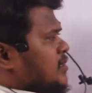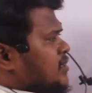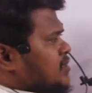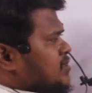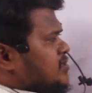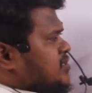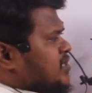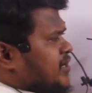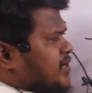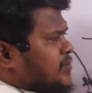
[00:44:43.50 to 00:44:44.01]

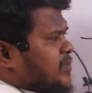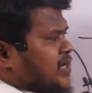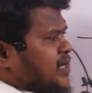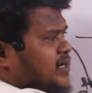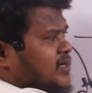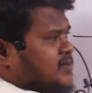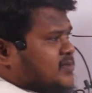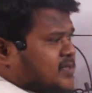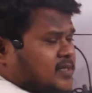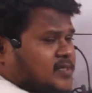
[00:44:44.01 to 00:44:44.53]
See,
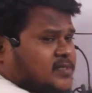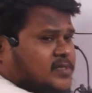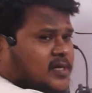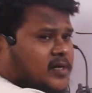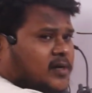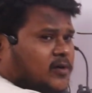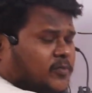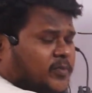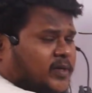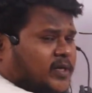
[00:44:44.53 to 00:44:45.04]
remaining cells
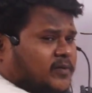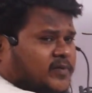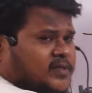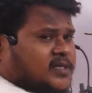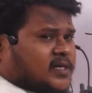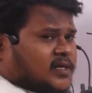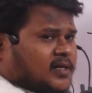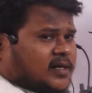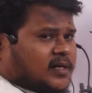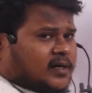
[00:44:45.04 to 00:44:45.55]
are how many which
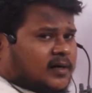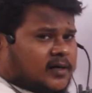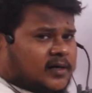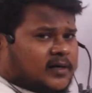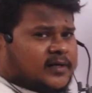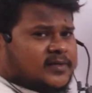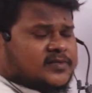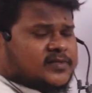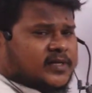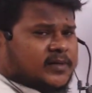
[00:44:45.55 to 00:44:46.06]
are
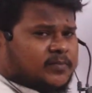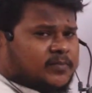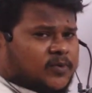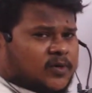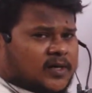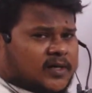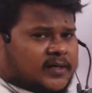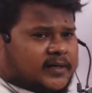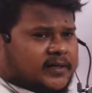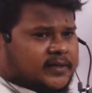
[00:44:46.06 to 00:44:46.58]
connected in same
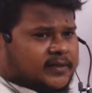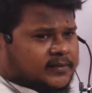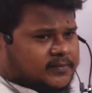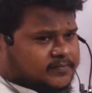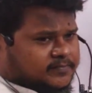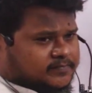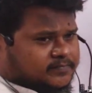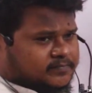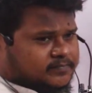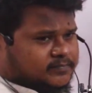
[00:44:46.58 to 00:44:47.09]
polarity?
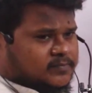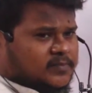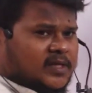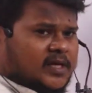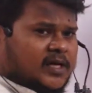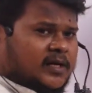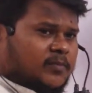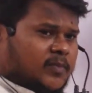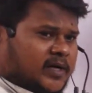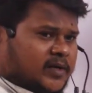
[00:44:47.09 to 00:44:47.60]

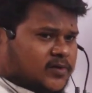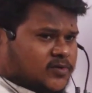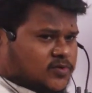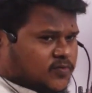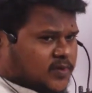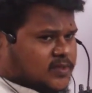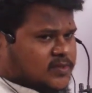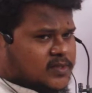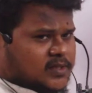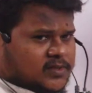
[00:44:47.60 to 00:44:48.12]
N minus
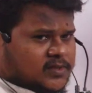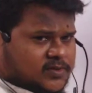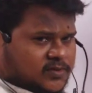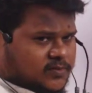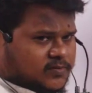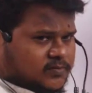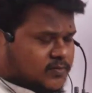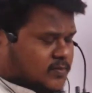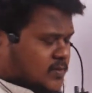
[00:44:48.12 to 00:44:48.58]
1 cells. No?